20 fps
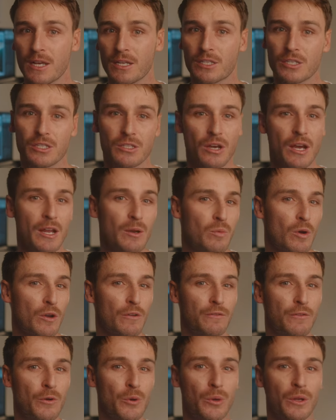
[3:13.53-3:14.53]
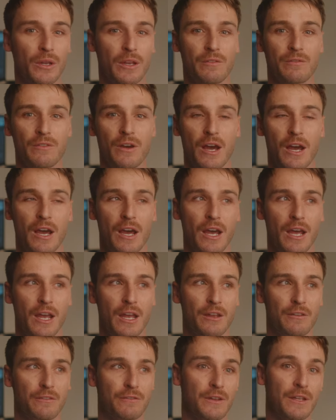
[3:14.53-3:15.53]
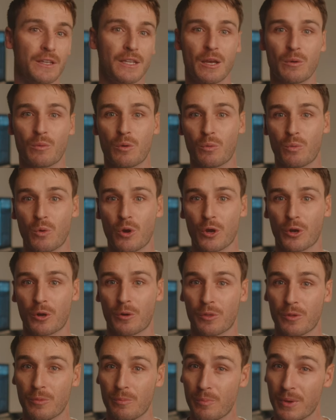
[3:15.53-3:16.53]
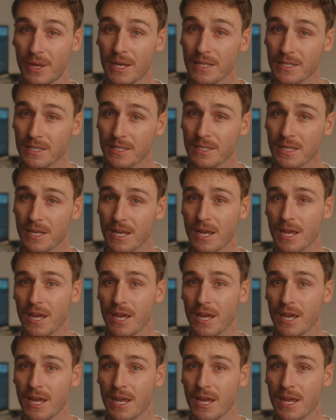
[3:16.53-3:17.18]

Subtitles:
decide what focal length I think that will work the best,